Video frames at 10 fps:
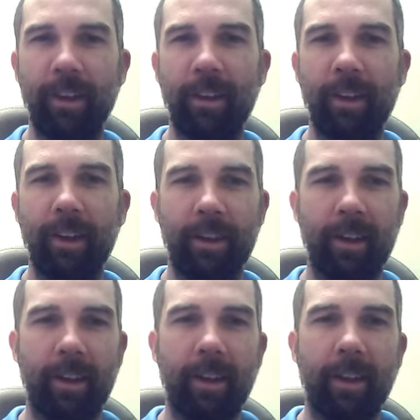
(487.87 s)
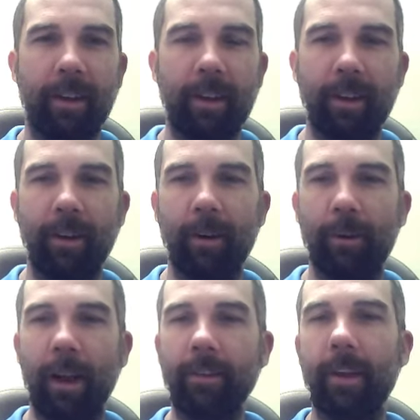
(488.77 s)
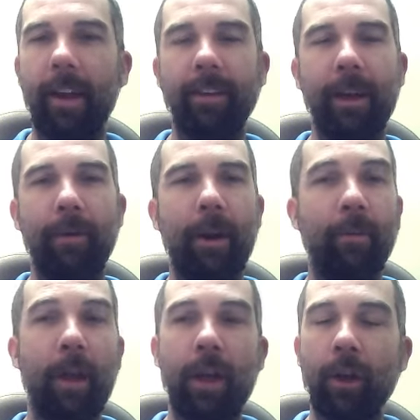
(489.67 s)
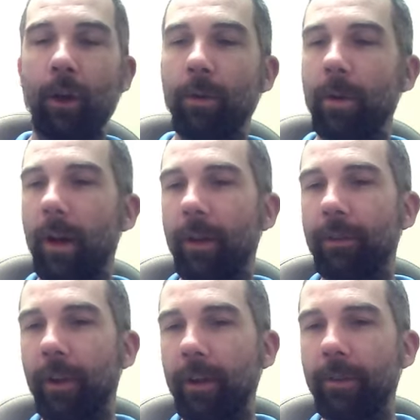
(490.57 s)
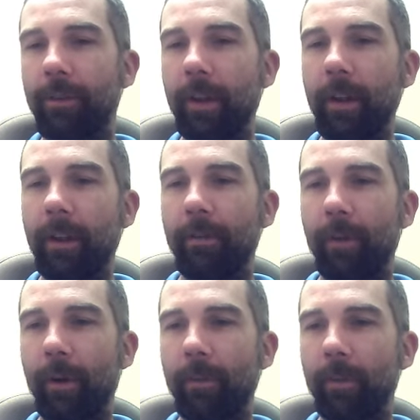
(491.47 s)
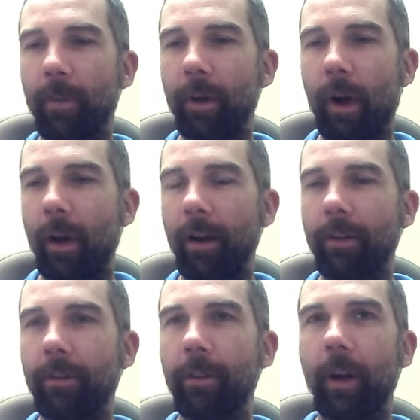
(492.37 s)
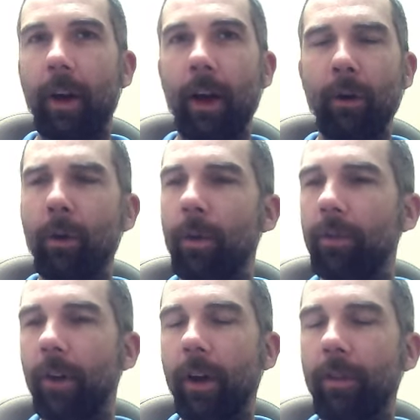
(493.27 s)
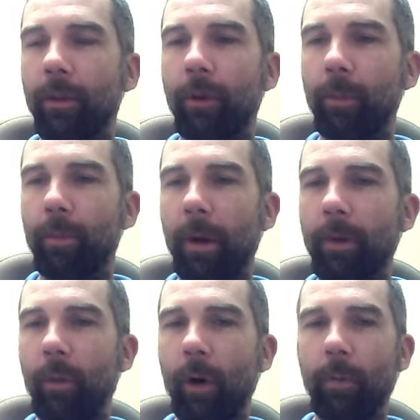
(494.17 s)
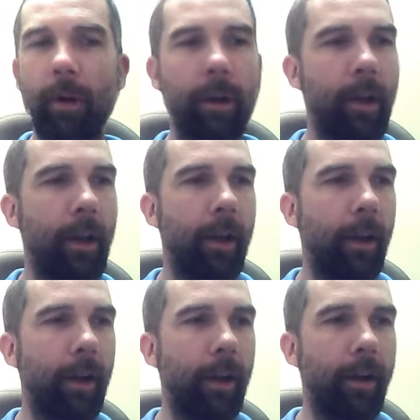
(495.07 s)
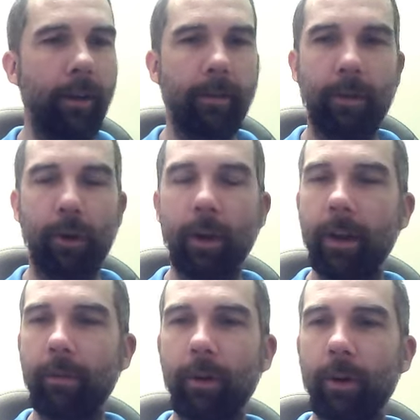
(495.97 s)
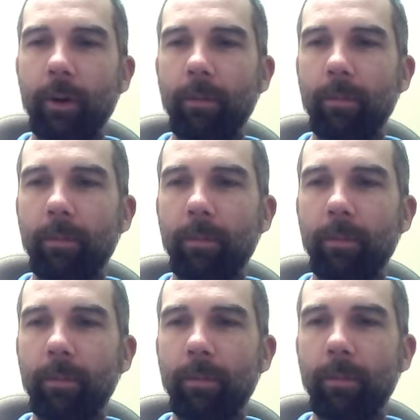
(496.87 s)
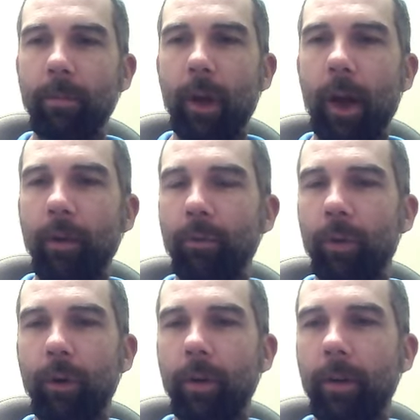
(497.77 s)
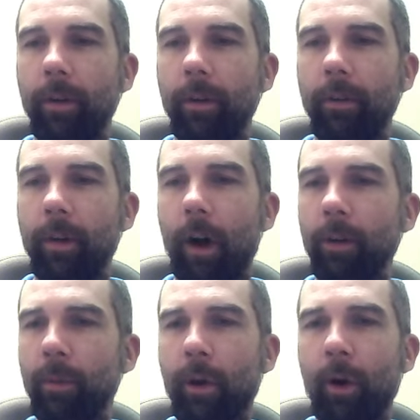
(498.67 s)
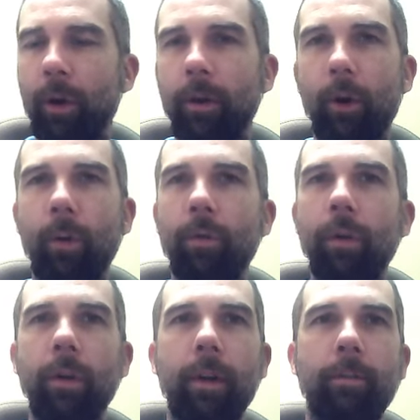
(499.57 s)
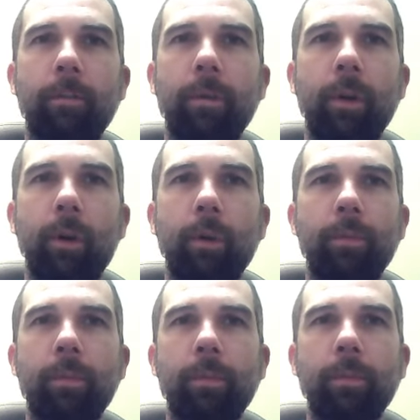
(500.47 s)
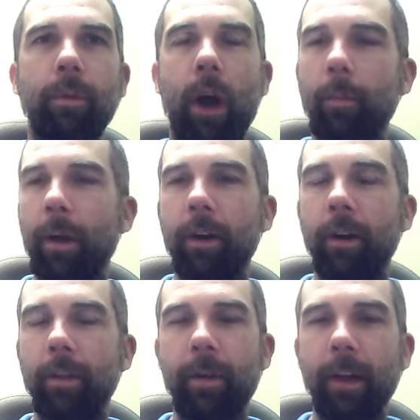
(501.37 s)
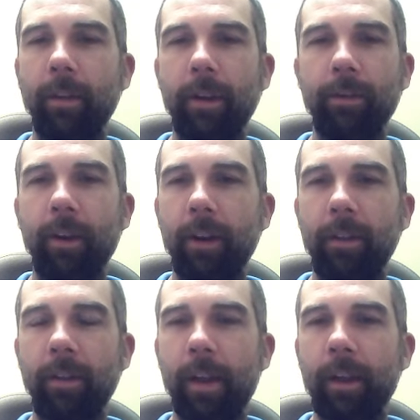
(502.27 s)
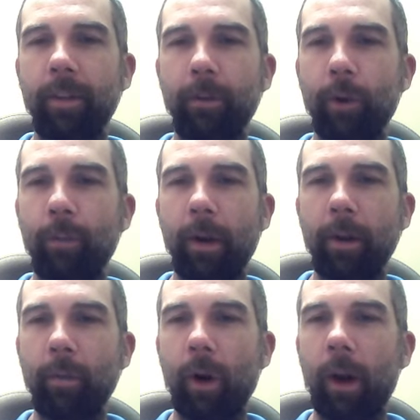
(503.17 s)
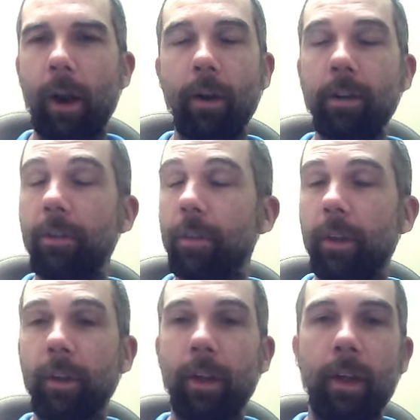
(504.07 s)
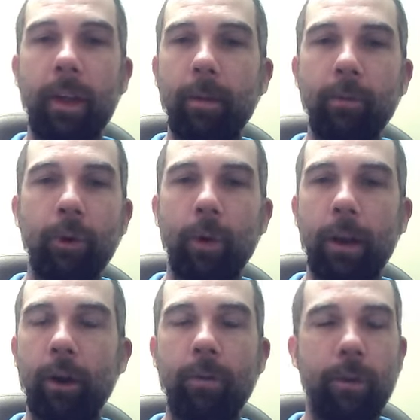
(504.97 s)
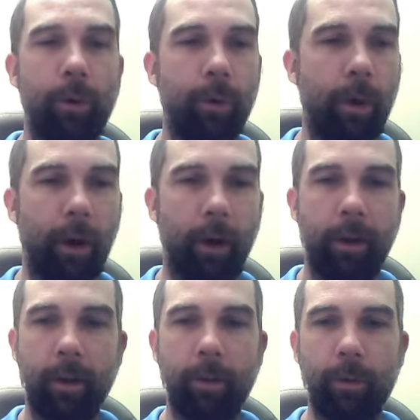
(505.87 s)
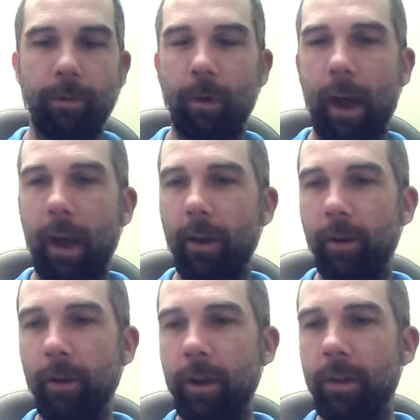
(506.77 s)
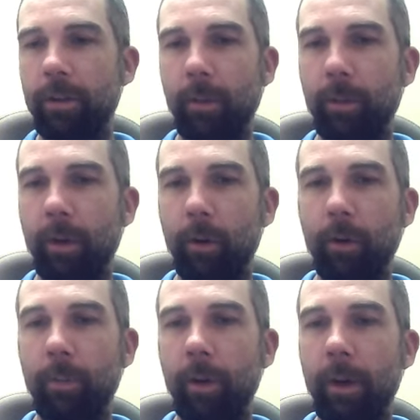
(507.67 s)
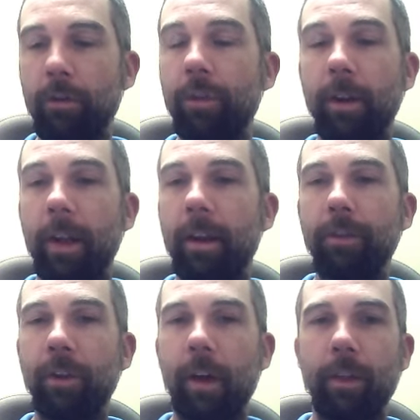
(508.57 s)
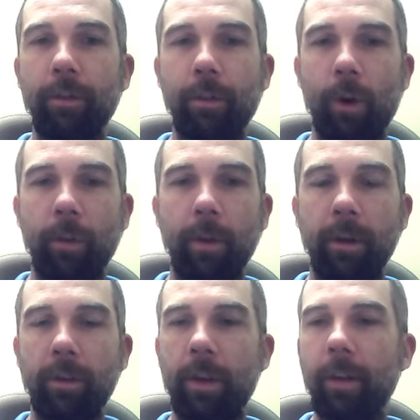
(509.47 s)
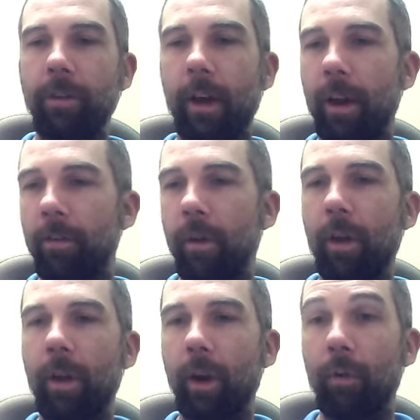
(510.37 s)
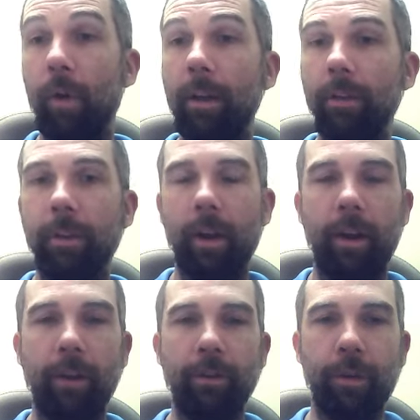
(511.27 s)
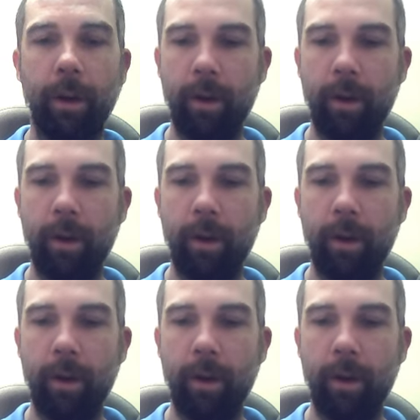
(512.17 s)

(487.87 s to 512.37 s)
relevant. Oh, Ras Kass coming up. You know, uh, Sun C from Onyx. Uh, I know he's not in the group anymore, but uh, you know he never got really talked about and no one really, you know, commented on the fact that he's not in the group anymore. I'd like to see him do an interview uh, with Vlad or something. It would be interesting to get his side of the story because he gets kind of erased out of history.